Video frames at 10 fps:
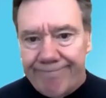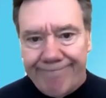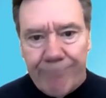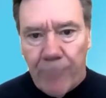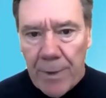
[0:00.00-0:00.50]

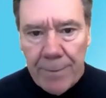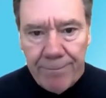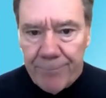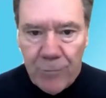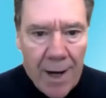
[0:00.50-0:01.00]
we
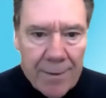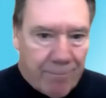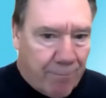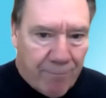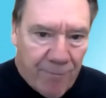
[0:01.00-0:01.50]
try to
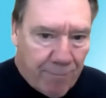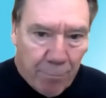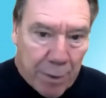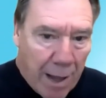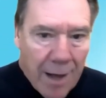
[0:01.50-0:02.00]

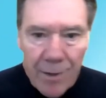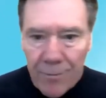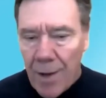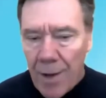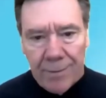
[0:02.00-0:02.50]
block
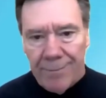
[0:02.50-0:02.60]
around them,